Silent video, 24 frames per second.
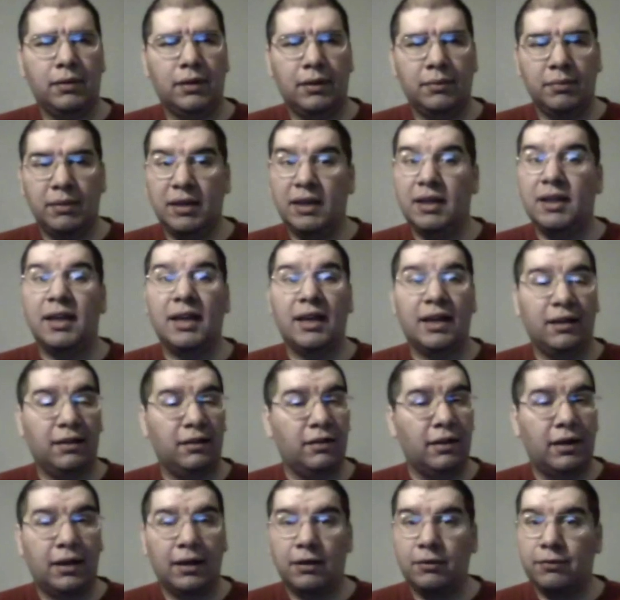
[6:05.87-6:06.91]
I mean, it had a
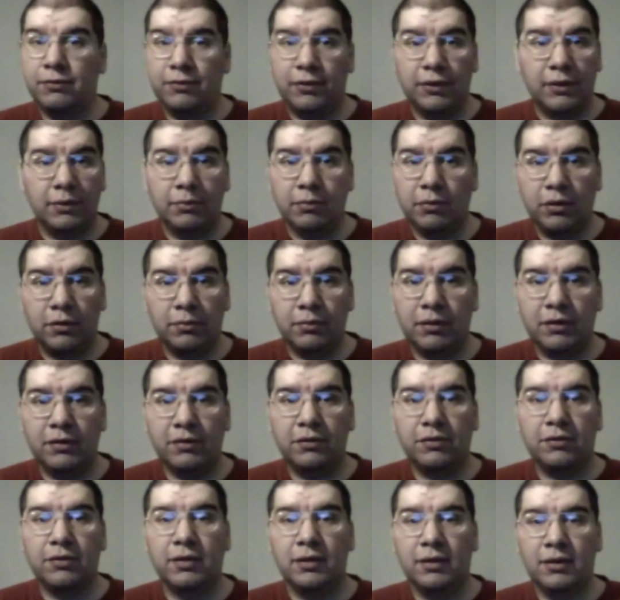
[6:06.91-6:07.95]
lot of funny
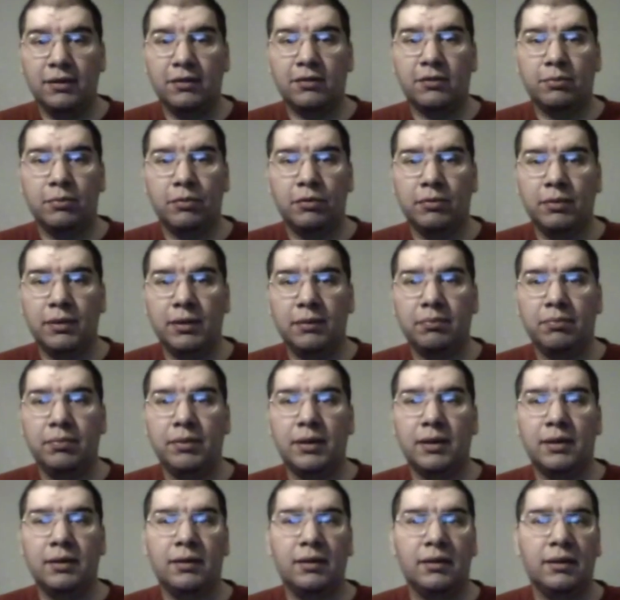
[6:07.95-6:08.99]
moments in this movie,
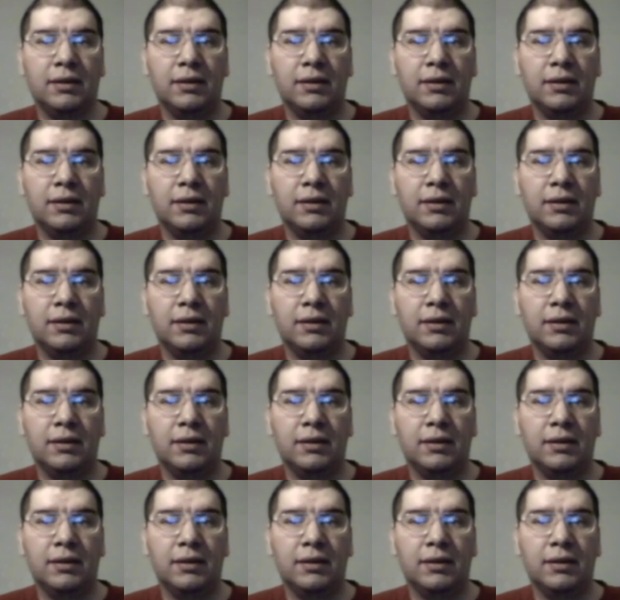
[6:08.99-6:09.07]
but